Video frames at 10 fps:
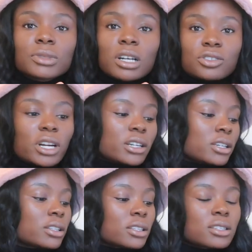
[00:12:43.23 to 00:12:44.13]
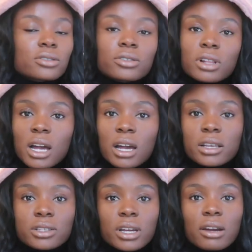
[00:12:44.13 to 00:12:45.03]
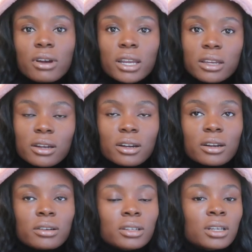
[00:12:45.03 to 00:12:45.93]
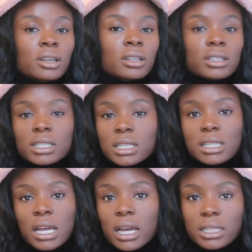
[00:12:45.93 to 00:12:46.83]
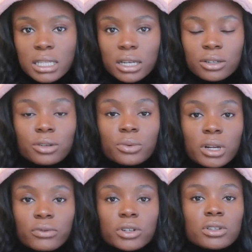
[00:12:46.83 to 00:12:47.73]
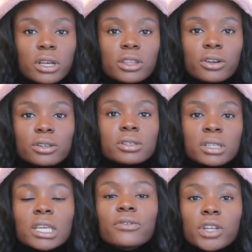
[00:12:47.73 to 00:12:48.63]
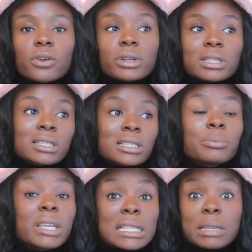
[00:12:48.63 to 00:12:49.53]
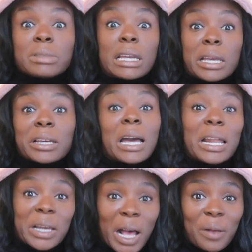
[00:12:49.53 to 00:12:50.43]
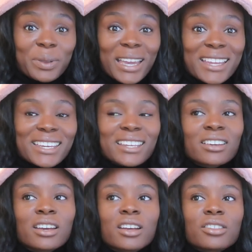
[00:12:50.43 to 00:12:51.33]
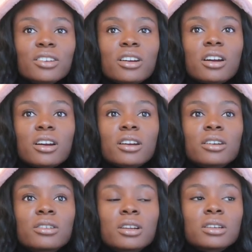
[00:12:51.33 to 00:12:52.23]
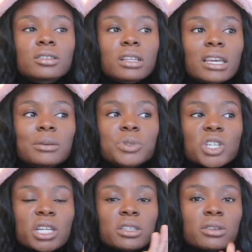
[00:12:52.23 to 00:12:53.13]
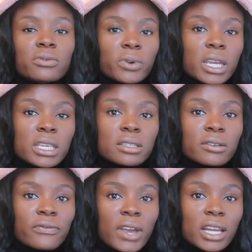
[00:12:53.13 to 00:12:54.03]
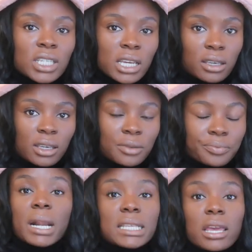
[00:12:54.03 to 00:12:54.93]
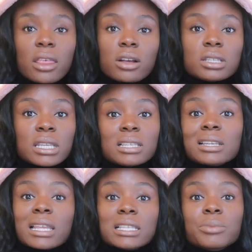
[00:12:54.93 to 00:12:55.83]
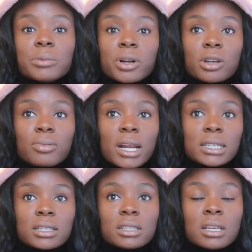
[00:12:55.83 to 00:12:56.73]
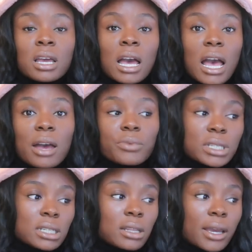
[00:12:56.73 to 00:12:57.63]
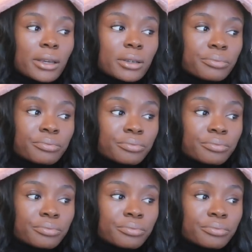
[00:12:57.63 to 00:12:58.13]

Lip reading: y'all tried it. This little clause you got right here, this is not standard, whatever. So like there's, even though to me it seems like kind of complicated, there are like objective ways to fact check it. But I say that also says that that's a big part of your practice. I wasn't like